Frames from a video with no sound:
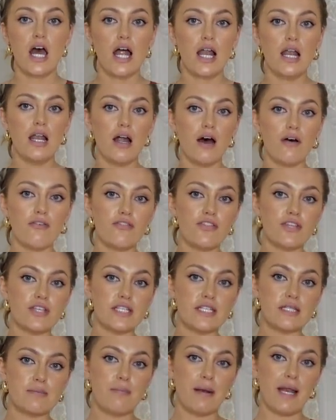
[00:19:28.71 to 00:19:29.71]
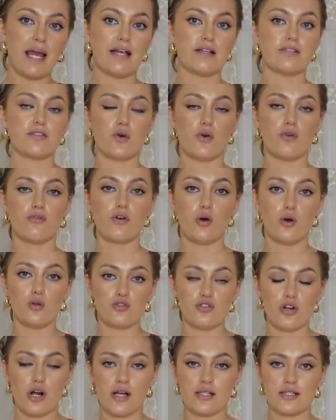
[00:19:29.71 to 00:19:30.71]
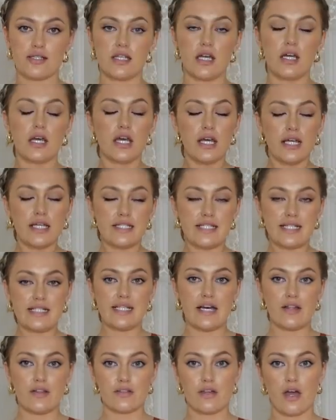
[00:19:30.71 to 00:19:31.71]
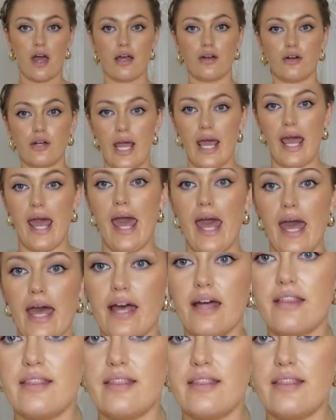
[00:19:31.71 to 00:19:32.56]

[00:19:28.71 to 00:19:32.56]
Love the split sort of contrast detail that's going on here.